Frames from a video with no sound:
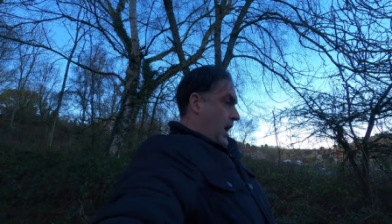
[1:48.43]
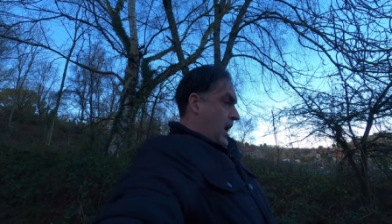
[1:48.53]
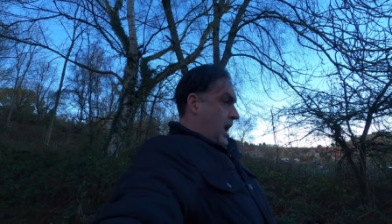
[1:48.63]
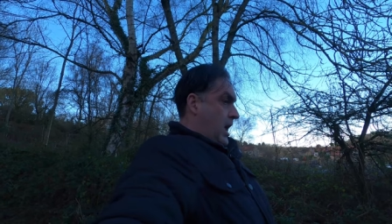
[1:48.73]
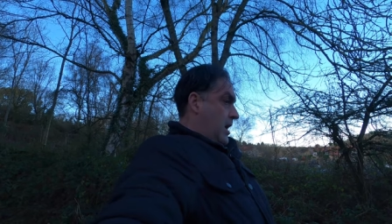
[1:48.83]
Uh,
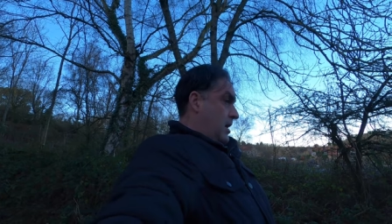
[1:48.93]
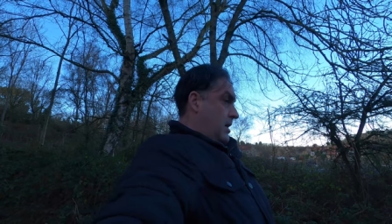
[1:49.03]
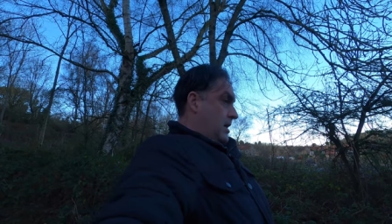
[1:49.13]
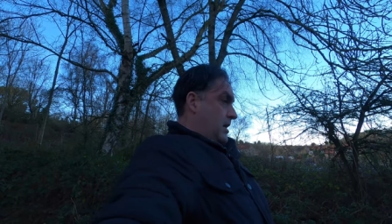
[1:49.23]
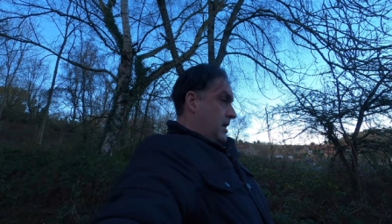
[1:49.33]

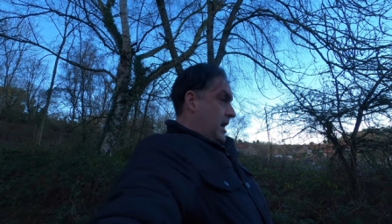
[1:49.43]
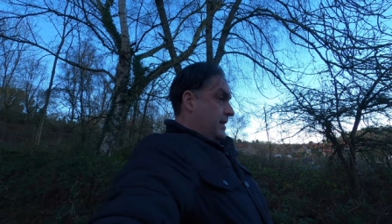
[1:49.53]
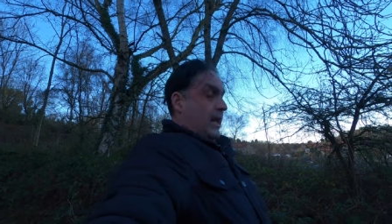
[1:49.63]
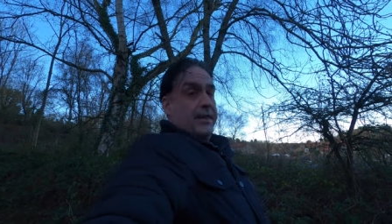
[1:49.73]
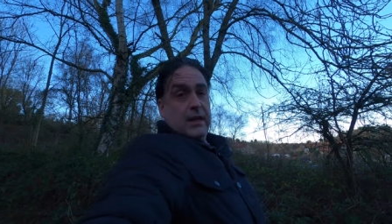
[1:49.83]

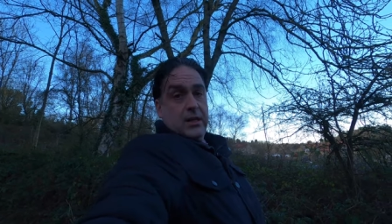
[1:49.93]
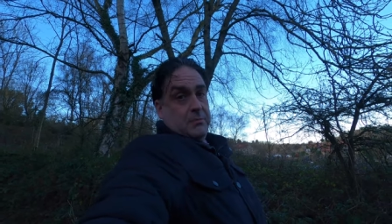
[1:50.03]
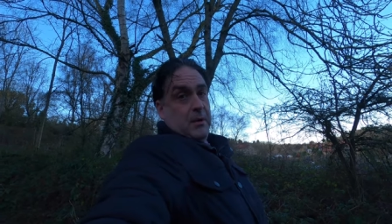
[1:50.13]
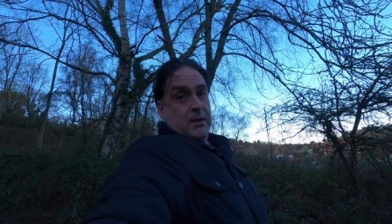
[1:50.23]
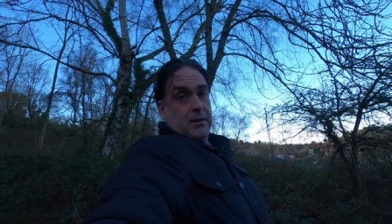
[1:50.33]
and then I think it'll
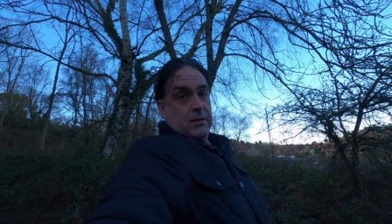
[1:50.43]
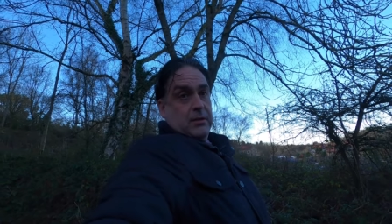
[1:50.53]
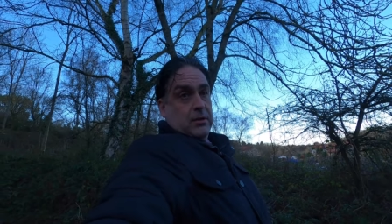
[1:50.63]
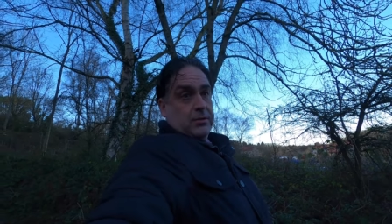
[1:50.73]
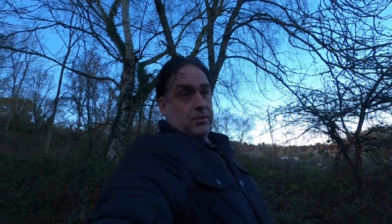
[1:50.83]
just be
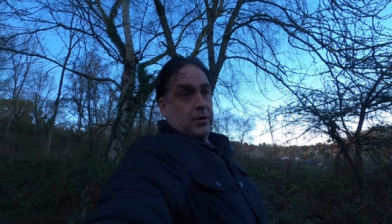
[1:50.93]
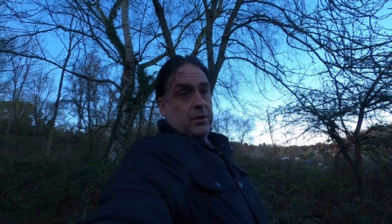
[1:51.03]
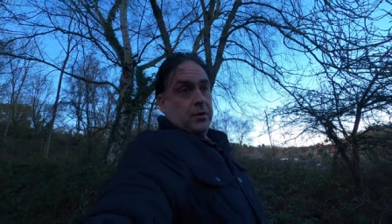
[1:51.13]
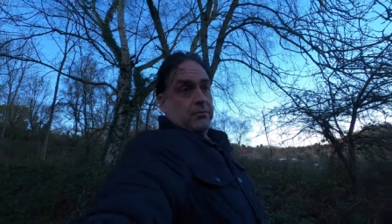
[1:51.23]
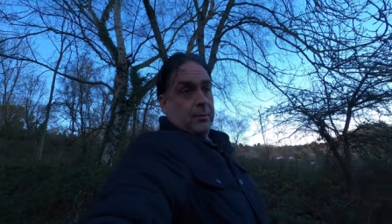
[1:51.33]
us
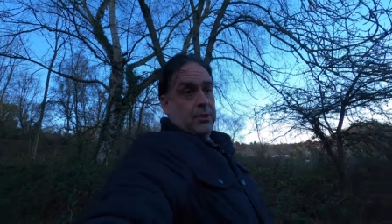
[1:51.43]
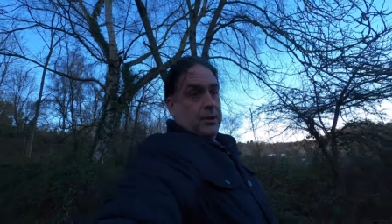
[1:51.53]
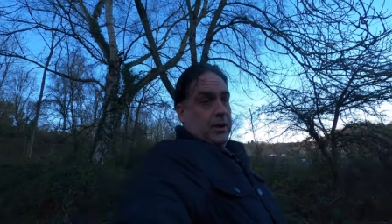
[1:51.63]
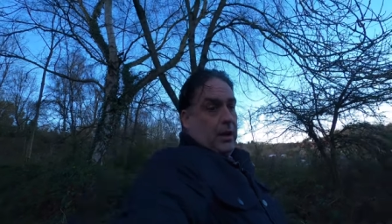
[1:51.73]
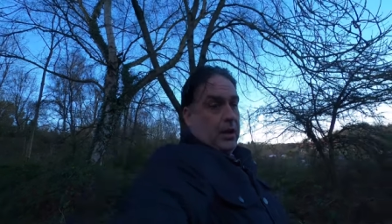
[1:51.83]
talking
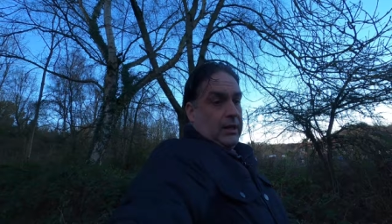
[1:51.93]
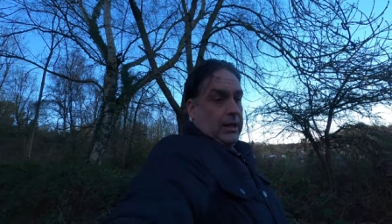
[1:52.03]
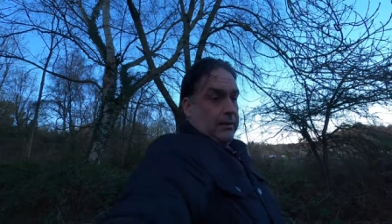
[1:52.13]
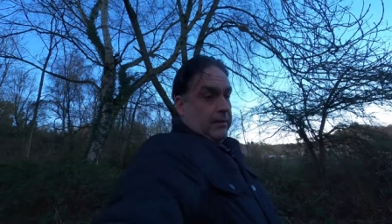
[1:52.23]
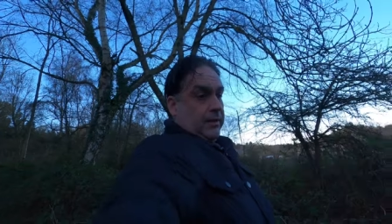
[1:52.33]
rubbish in the car
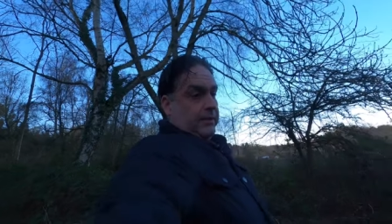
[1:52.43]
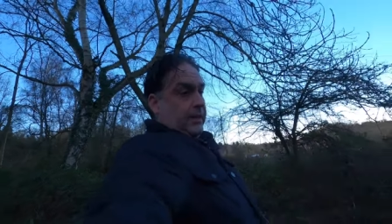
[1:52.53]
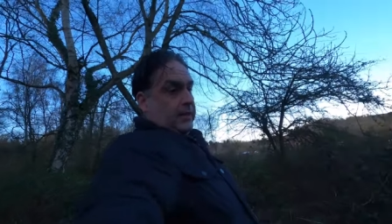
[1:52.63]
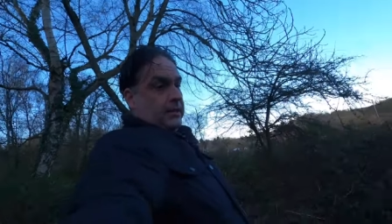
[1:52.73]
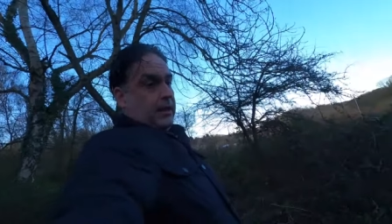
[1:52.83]
again after
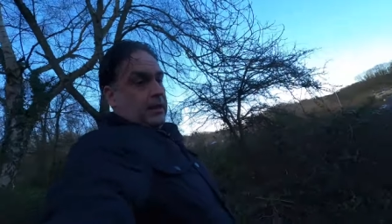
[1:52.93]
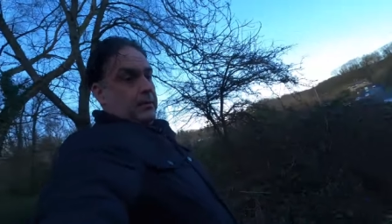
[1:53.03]
that.